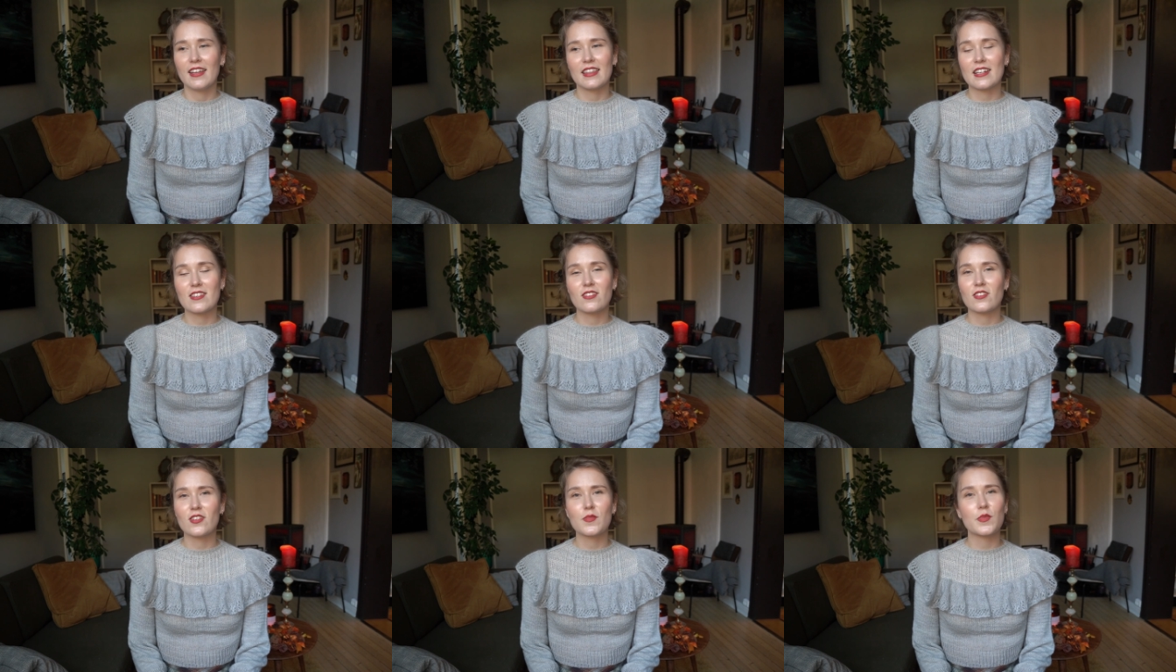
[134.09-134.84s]

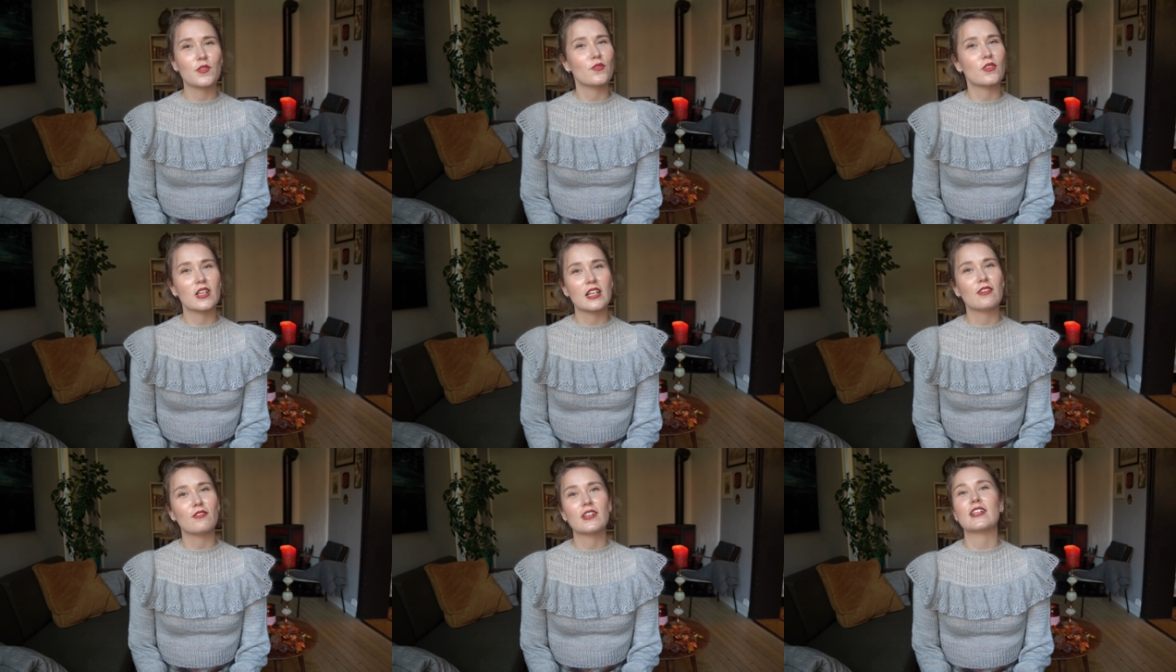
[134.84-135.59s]
That's just been
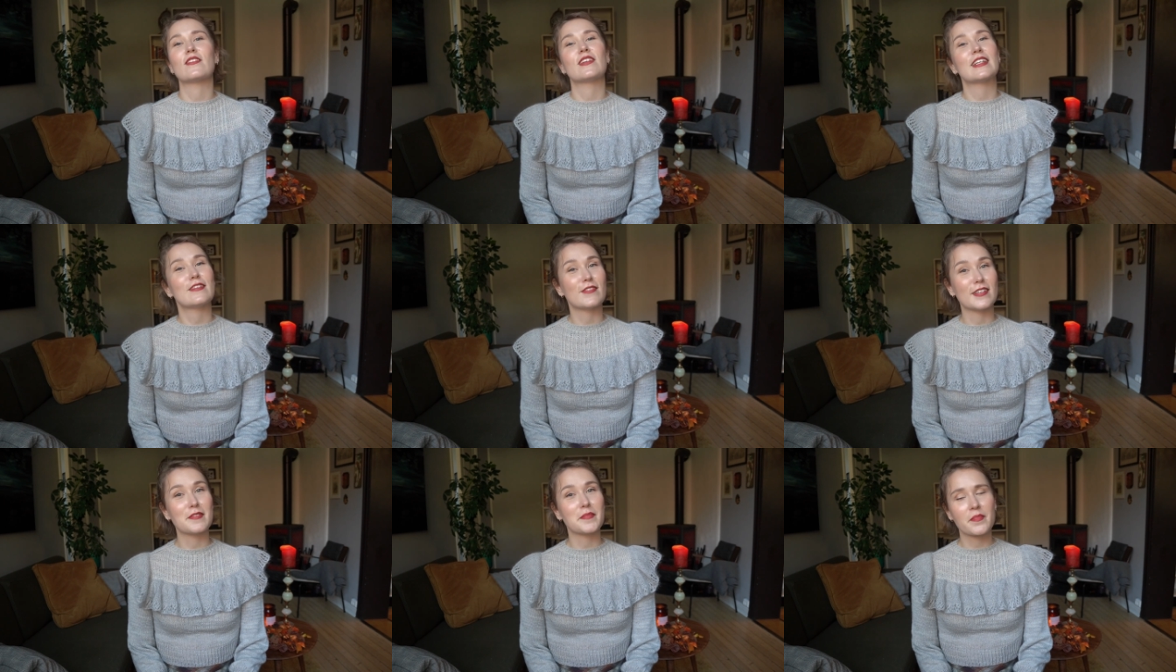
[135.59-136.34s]
really
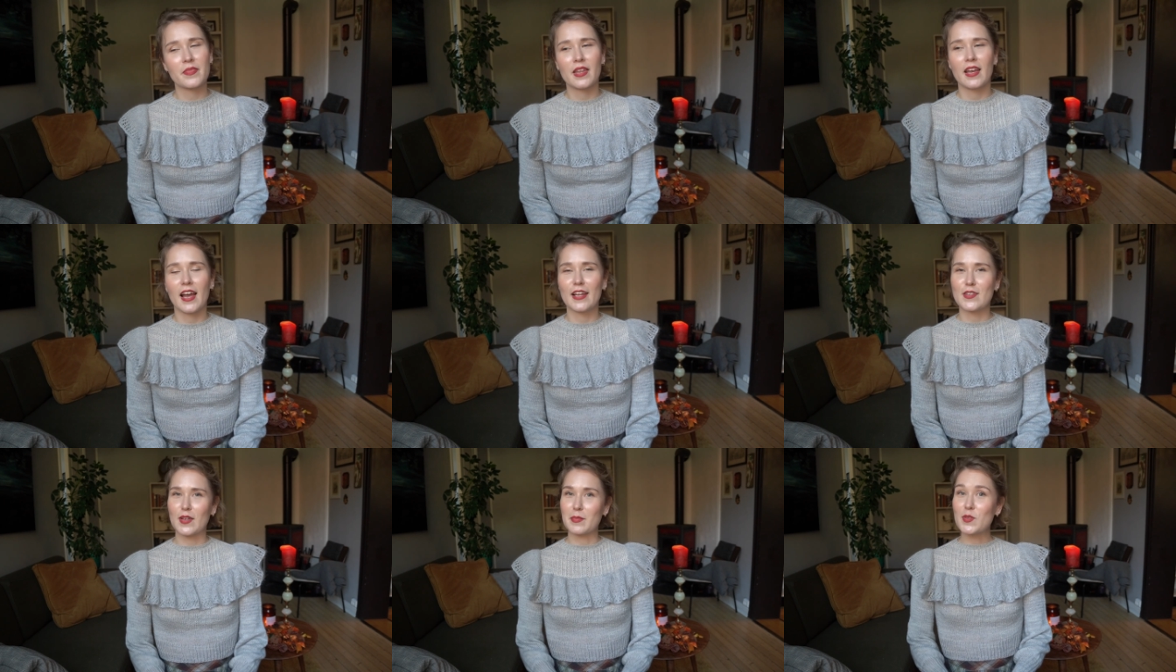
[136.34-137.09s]
fun,
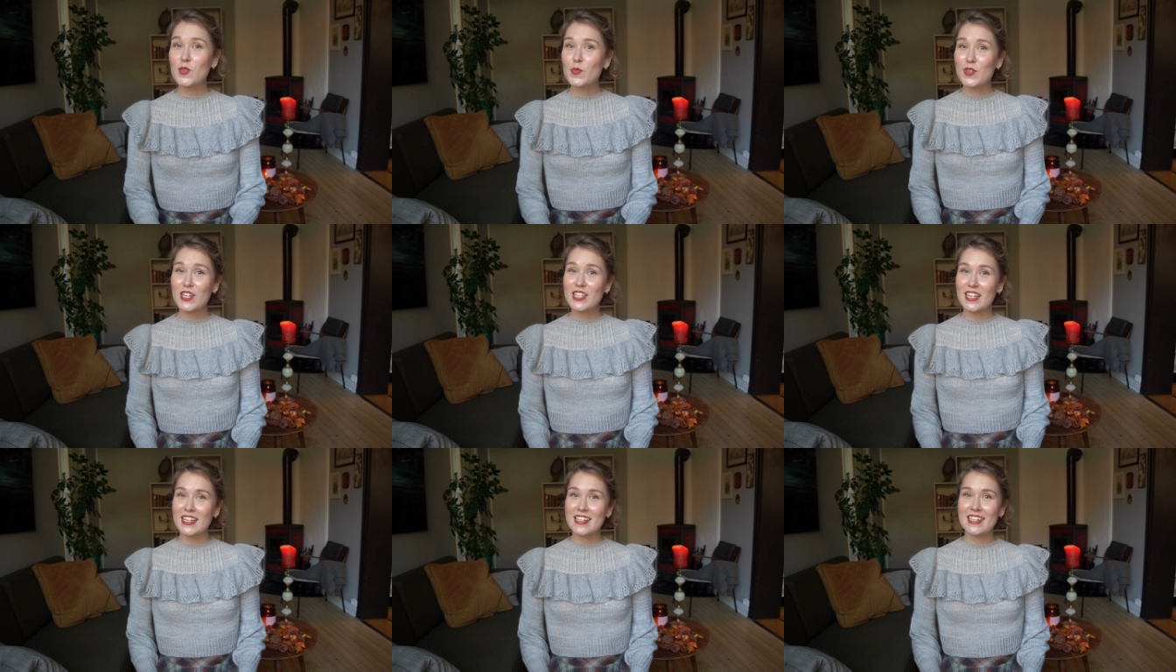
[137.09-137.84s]
and so I'm super
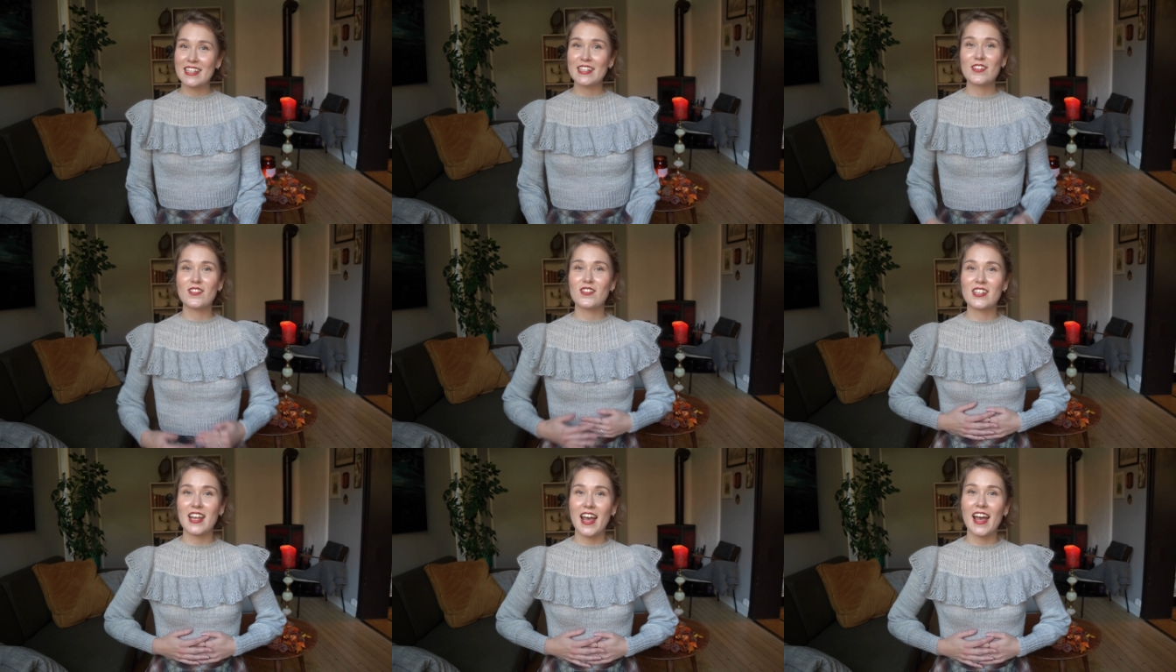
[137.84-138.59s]
excited to
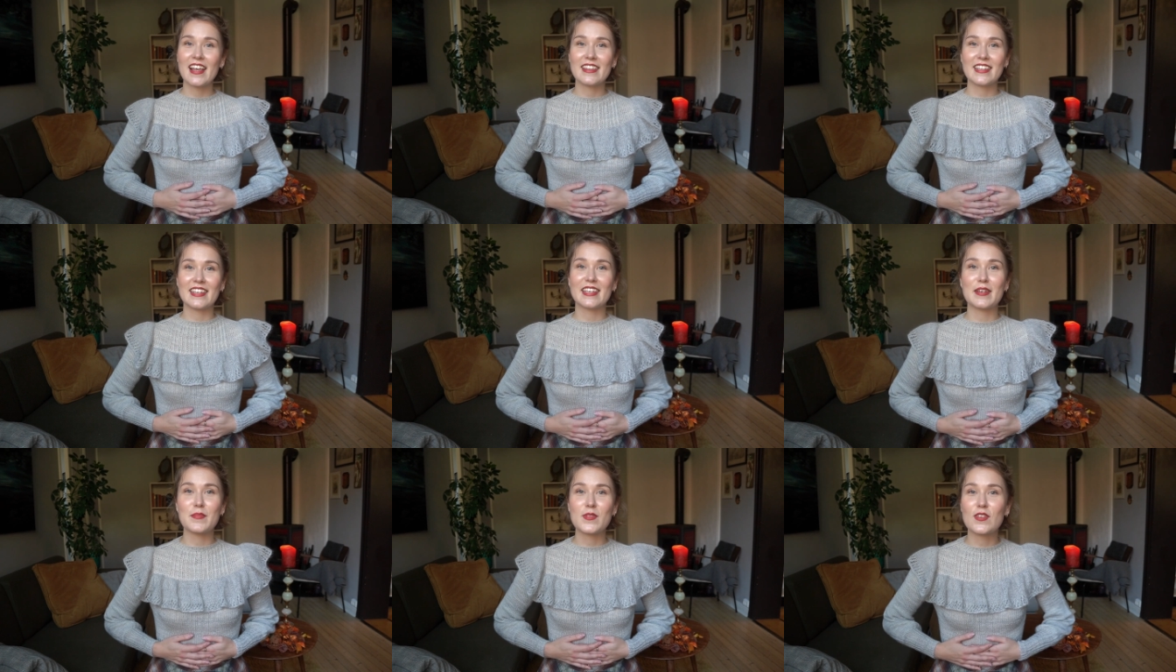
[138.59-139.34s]
share the
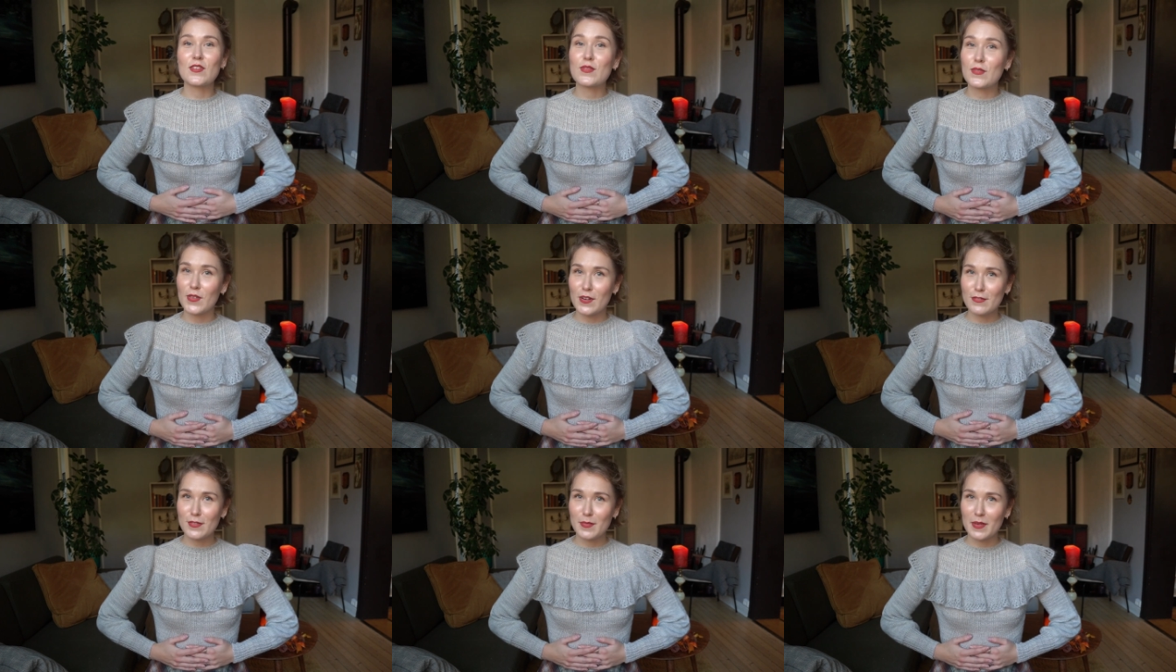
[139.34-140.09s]
Gibson Ruffle